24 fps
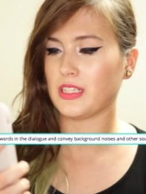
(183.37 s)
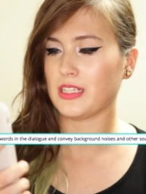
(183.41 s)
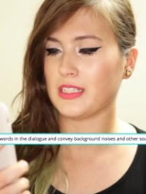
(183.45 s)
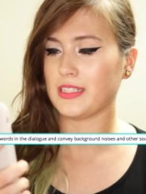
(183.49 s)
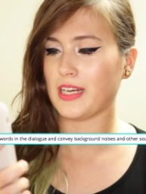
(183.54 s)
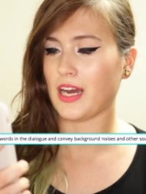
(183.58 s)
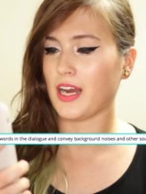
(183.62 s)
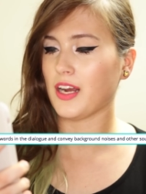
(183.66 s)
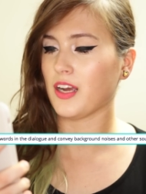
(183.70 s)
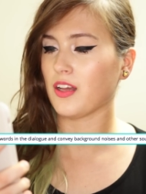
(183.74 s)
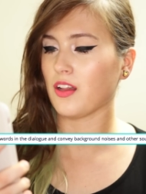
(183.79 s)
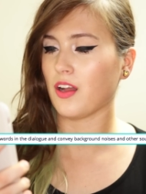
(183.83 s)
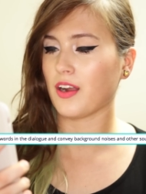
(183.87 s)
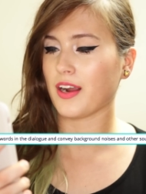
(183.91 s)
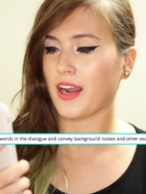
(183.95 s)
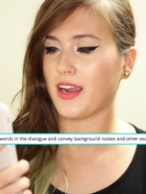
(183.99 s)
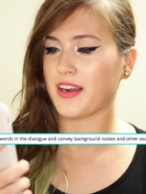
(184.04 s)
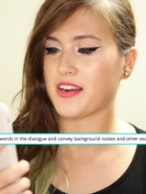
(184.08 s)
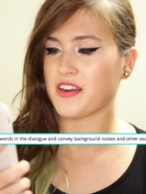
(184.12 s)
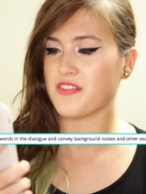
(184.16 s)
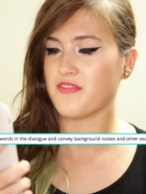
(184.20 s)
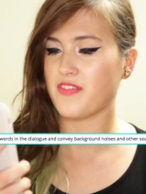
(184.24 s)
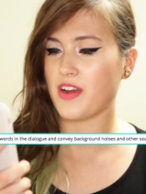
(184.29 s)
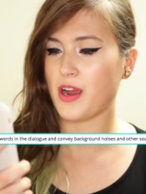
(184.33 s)
the dialogue
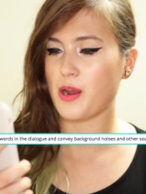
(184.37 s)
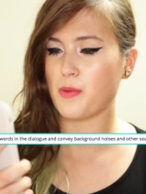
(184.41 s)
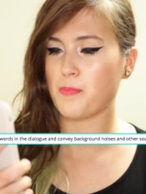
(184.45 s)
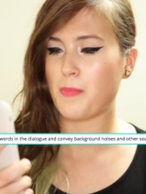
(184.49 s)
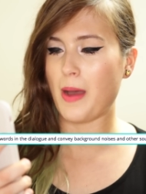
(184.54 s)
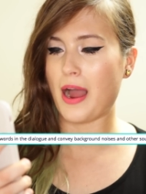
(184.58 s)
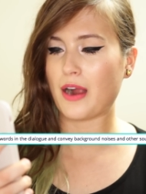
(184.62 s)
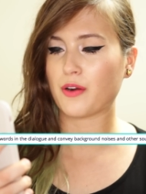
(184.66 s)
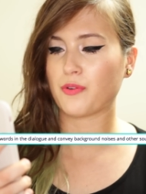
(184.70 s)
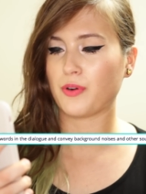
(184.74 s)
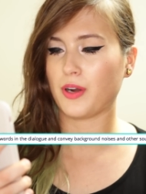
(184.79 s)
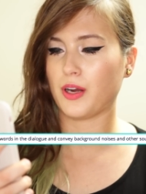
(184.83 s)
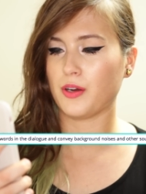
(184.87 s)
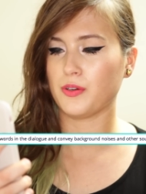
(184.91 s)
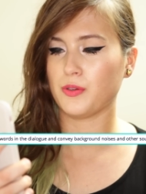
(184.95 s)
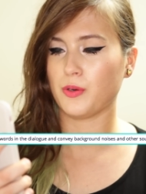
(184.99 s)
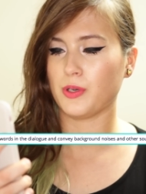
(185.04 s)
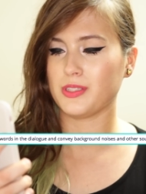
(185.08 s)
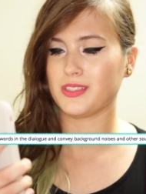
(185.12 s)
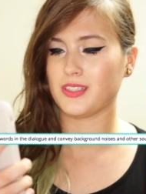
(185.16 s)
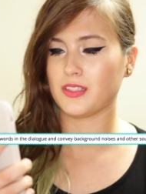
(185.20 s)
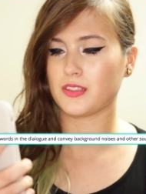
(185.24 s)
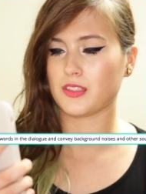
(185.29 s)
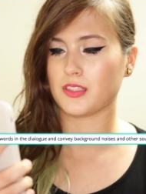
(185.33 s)
and convey background
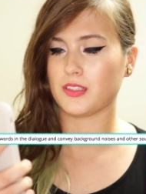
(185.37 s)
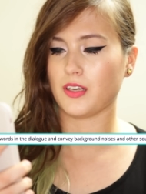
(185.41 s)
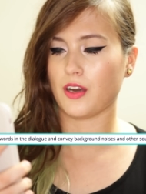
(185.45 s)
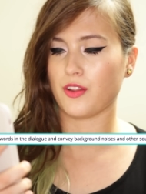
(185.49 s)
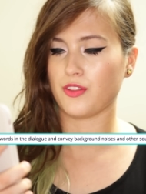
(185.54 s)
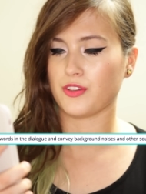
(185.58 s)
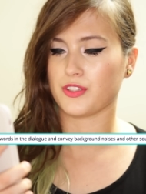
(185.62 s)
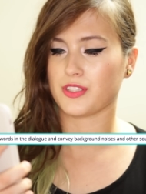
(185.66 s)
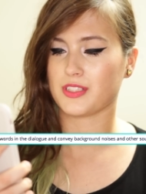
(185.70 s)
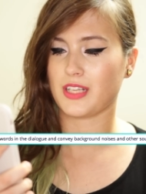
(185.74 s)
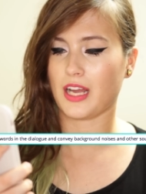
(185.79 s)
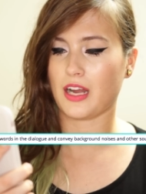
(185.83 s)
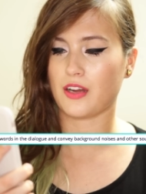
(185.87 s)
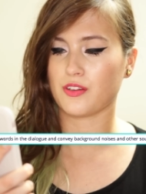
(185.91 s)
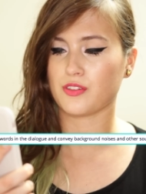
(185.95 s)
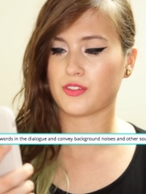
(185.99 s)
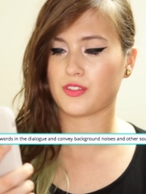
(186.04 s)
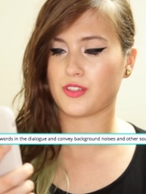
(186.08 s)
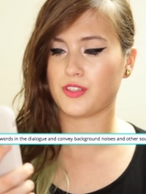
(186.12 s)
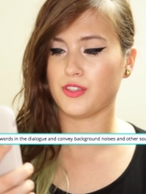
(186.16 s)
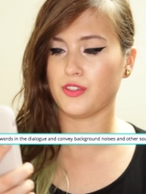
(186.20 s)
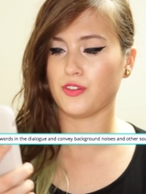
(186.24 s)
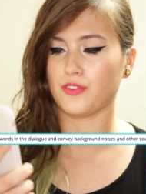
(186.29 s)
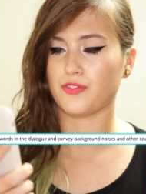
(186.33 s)
noises and other sounds
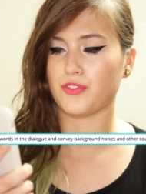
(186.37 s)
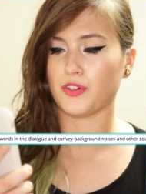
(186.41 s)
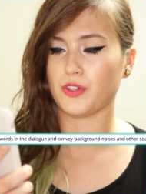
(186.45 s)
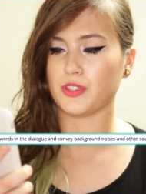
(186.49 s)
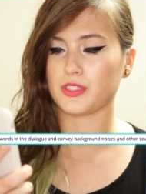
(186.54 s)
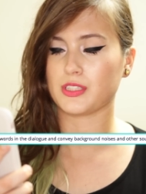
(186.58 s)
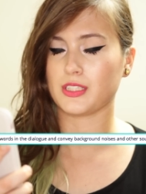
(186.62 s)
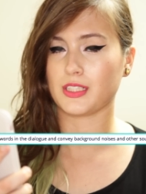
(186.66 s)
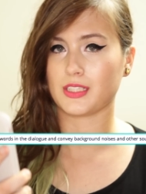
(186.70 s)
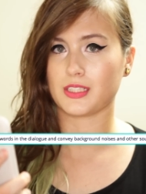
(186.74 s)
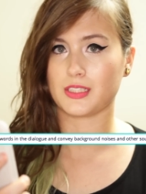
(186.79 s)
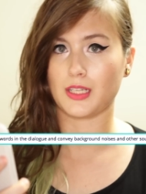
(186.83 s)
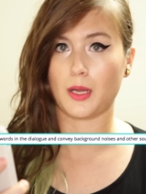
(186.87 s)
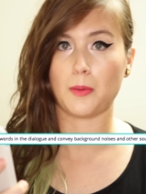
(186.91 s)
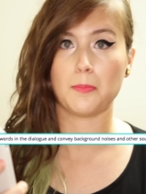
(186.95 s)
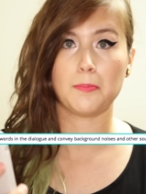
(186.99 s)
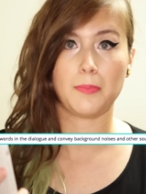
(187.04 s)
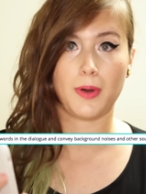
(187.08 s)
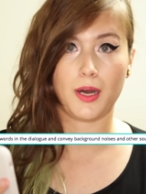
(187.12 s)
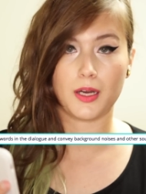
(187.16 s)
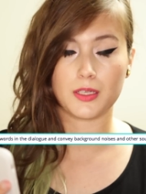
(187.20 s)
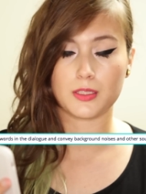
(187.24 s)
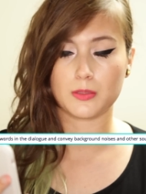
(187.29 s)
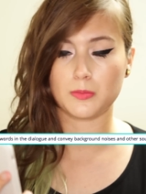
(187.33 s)
to the fullest extent
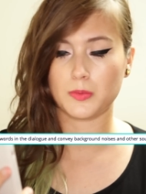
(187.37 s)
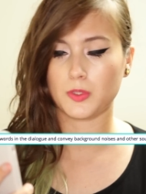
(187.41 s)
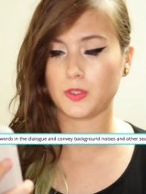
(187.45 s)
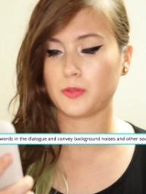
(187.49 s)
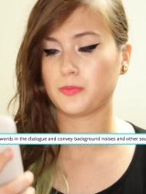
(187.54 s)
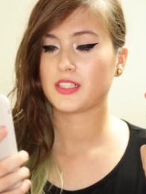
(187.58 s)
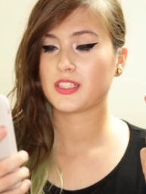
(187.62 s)
possible.